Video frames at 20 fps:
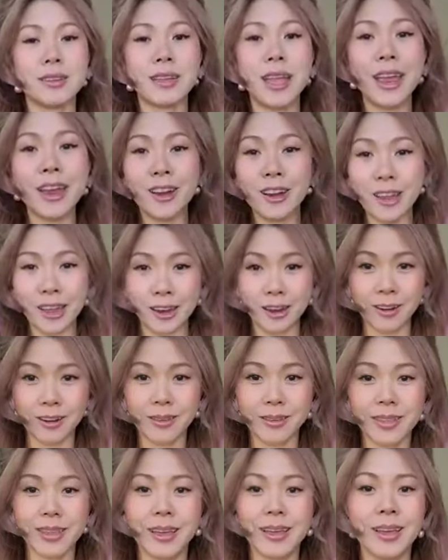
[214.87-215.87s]
hair care,
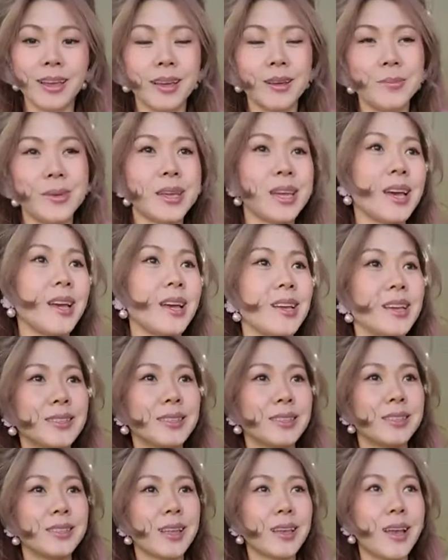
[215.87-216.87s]
because
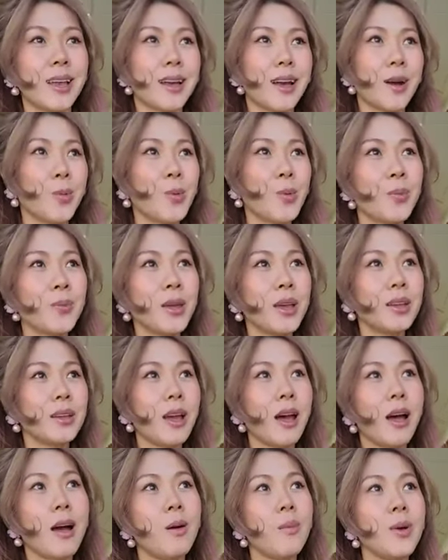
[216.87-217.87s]
a woman
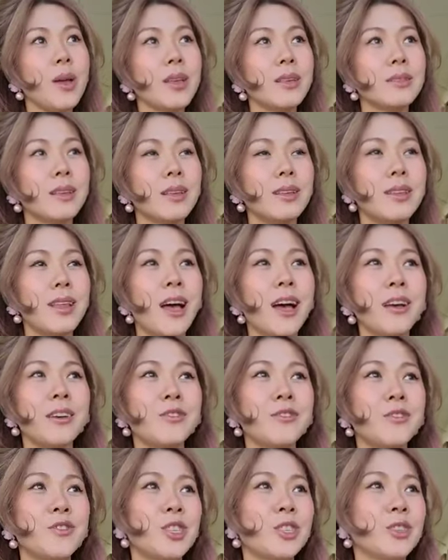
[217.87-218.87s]
always
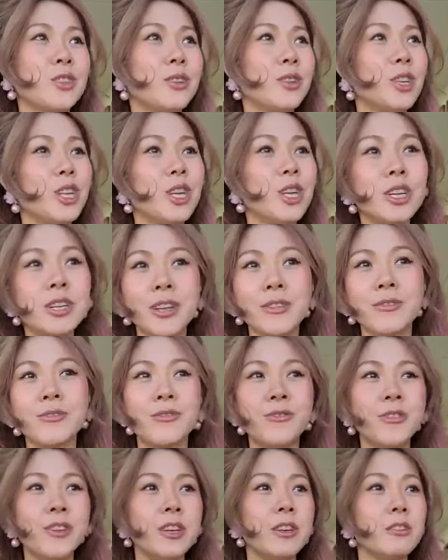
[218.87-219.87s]
loves to look and
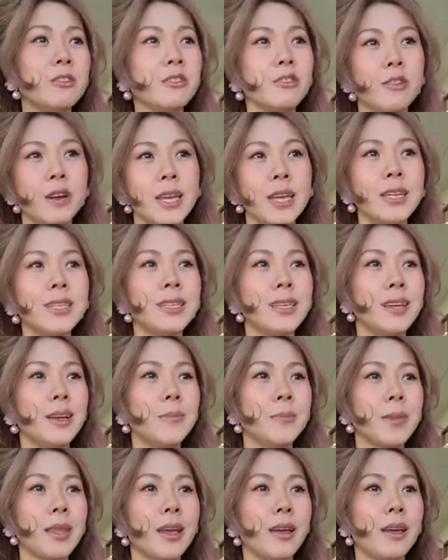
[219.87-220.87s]
feel great.
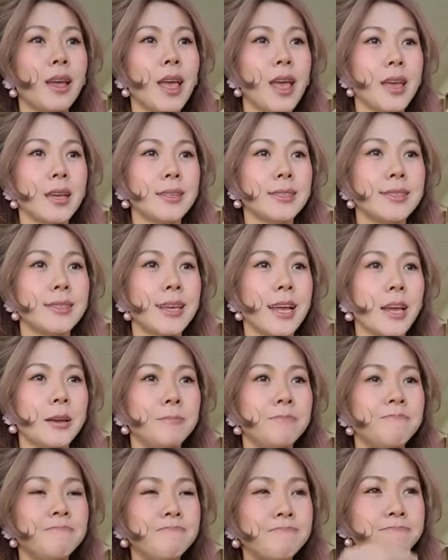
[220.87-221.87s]
And
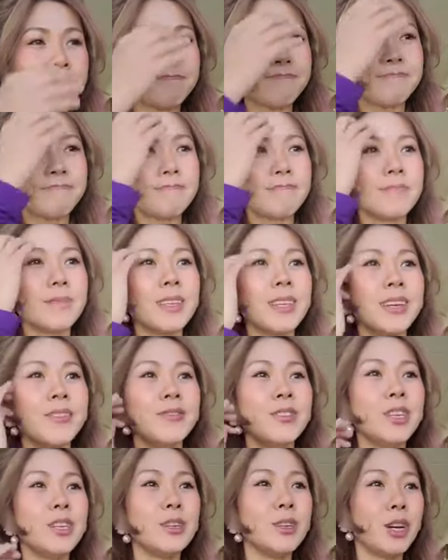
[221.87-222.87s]
um,
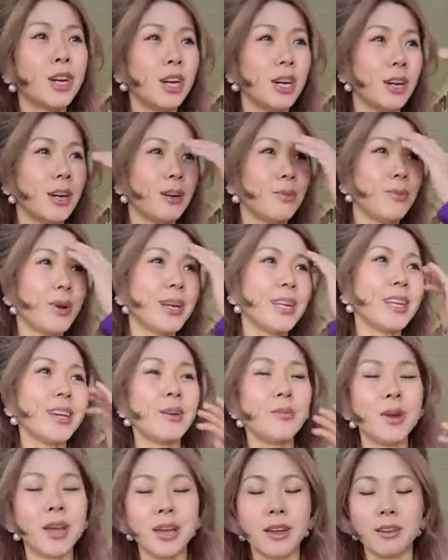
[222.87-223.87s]
if you are running
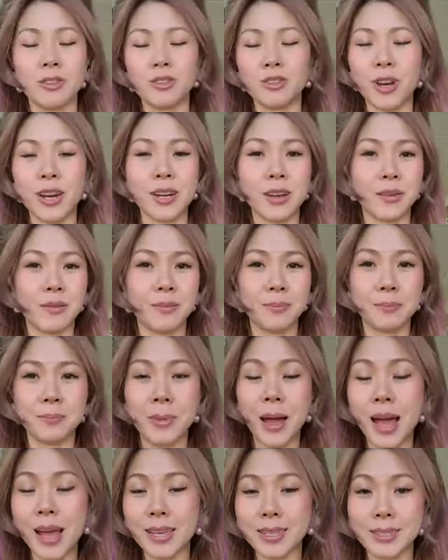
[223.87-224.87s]
around trying to
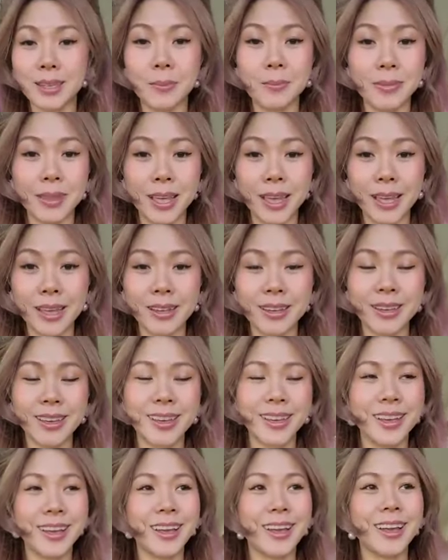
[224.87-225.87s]
buy something,
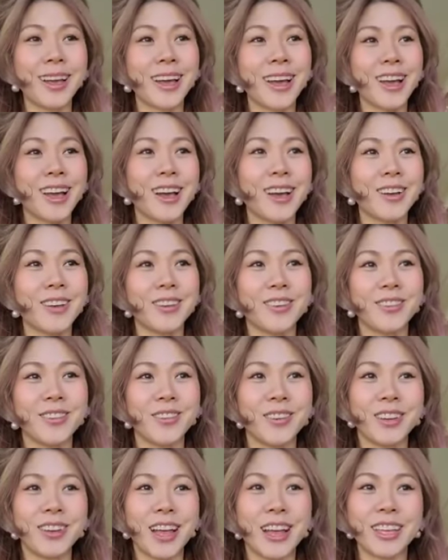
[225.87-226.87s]
uh,
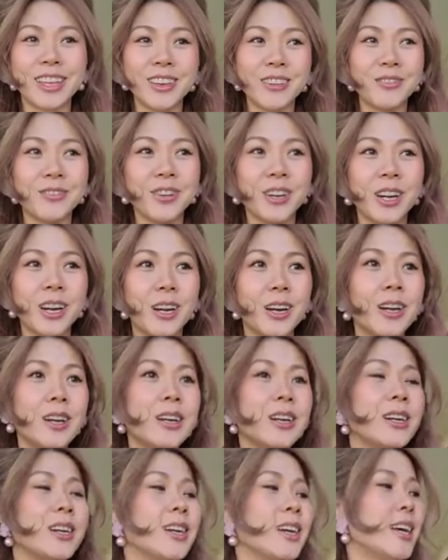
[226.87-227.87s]
a gift for her,
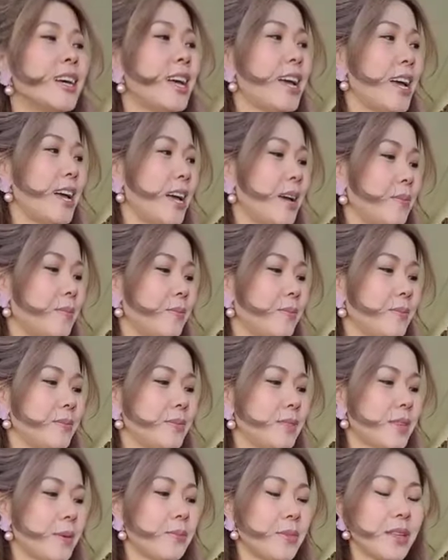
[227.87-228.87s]
Um,
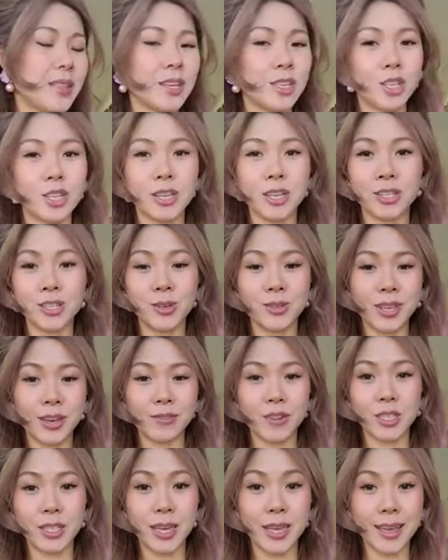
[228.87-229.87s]
something that she can use
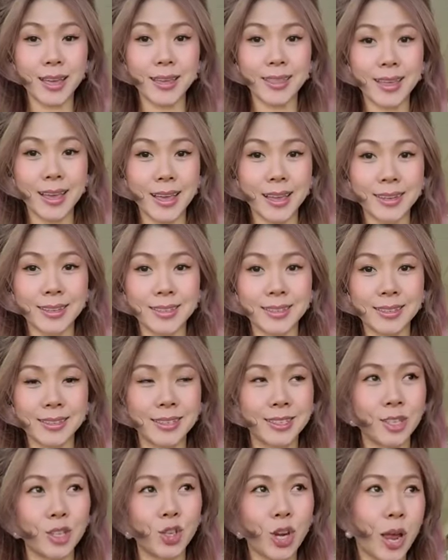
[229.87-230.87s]
every day, than
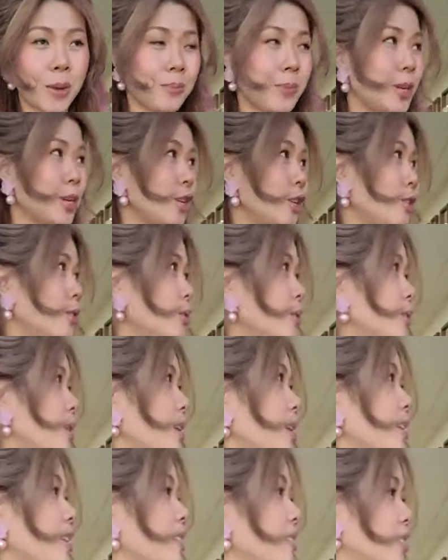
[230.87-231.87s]
shampoo
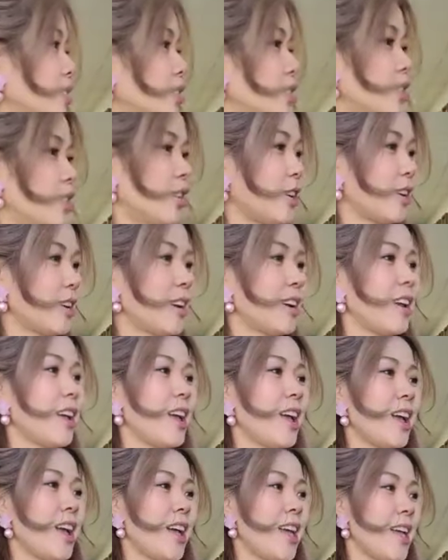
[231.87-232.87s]
and conditioner
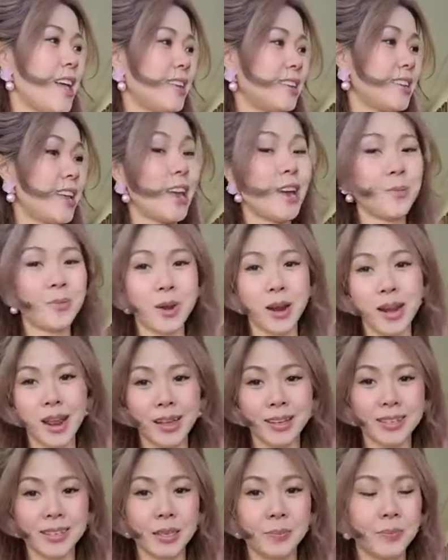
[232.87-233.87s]
and hair
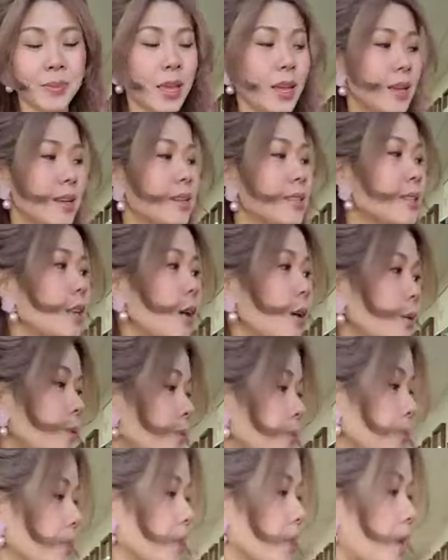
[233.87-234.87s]
products. So
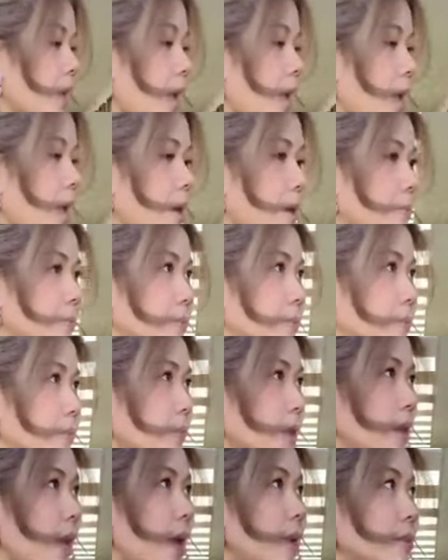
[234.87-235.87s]
um,
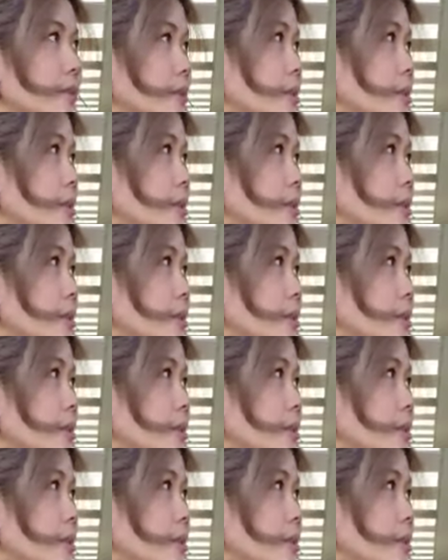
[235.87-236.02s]
at